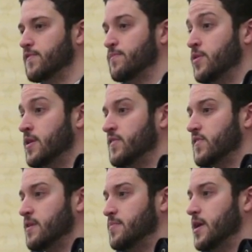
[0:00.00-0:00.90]
springs
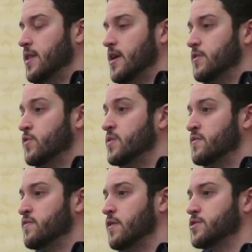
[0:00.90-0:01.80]
in PLA don't
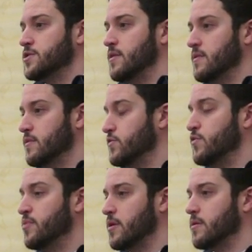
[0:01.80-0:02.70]
even function. They, are
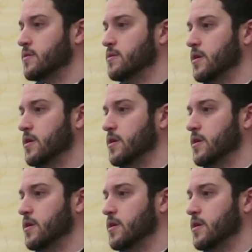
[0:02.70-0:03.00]
too brittle.